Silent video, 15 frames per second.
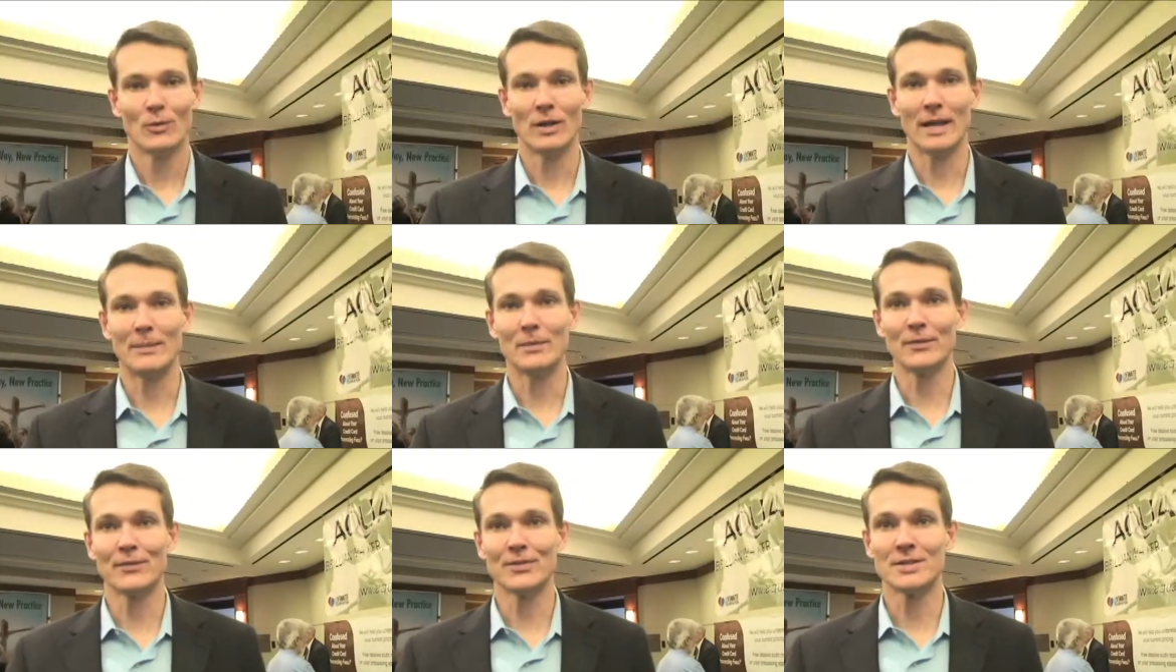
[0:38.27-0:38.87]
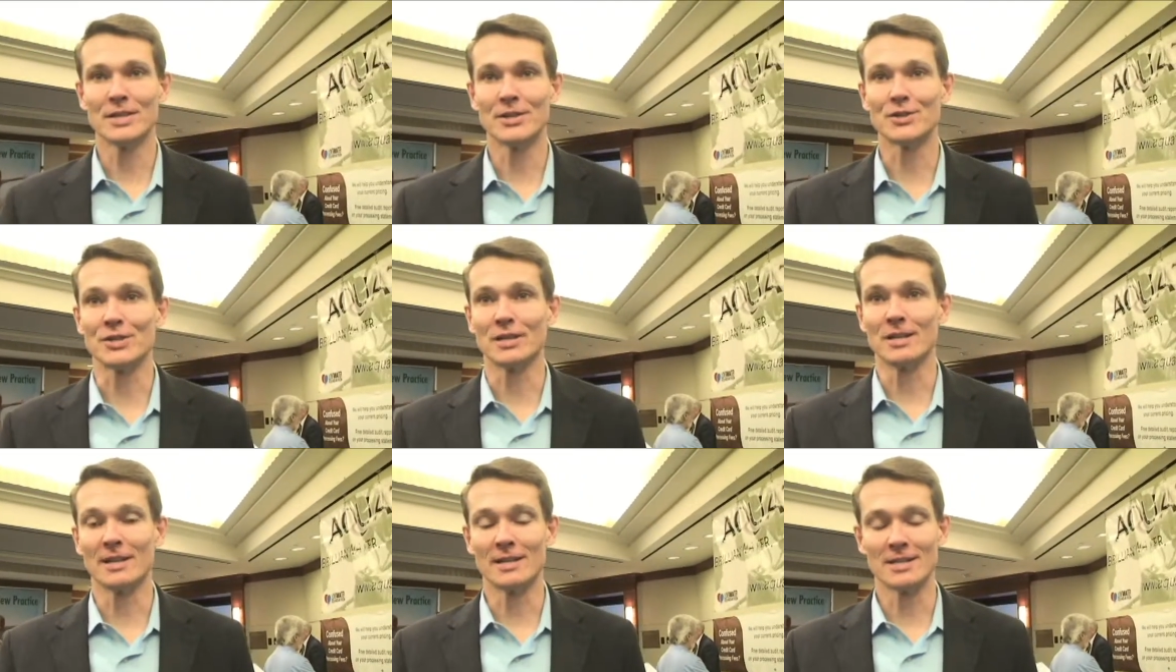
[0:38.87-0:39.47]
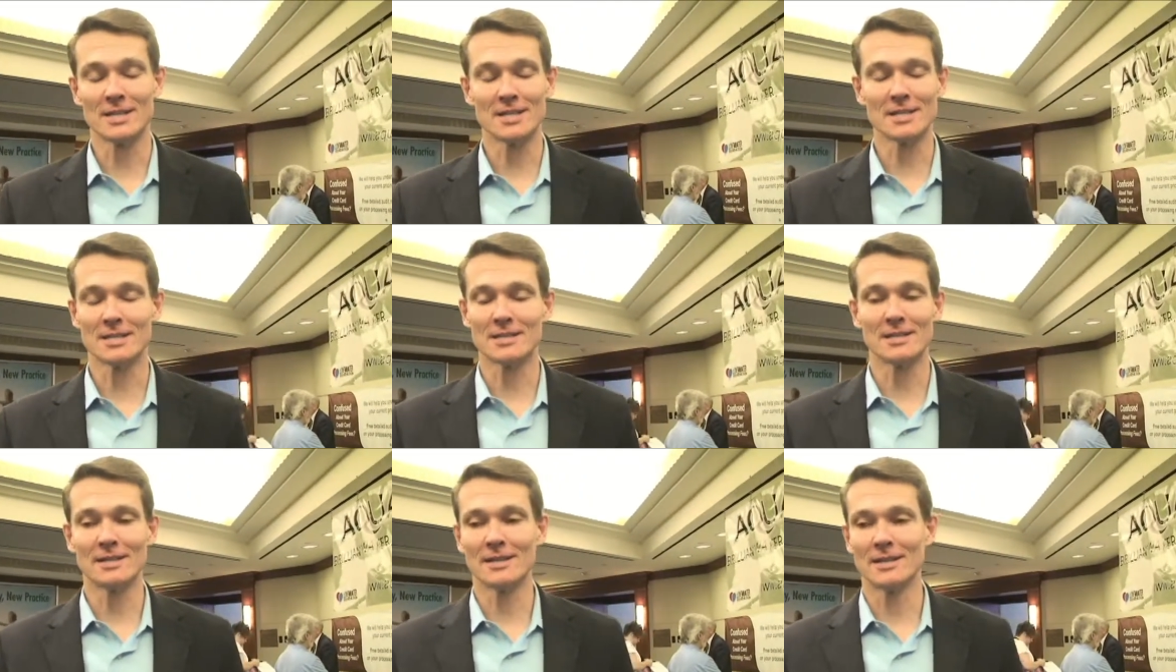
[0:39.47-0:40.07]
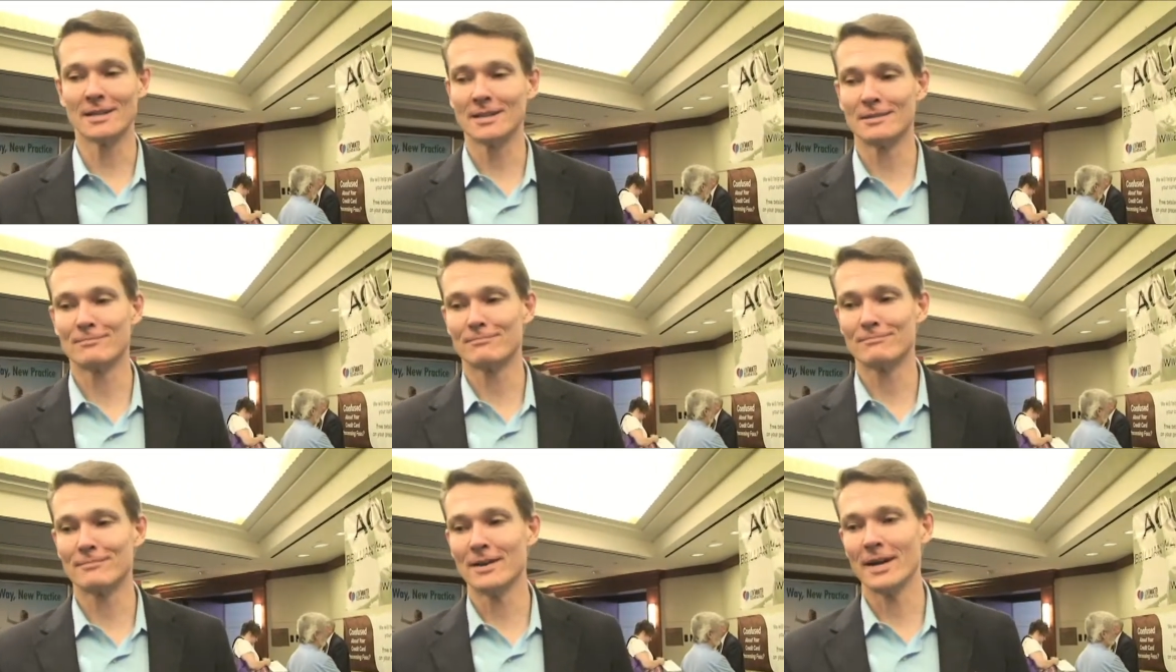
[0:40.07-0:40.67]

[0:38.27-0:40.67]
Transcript: Well, I'm a physician, and it's just, it,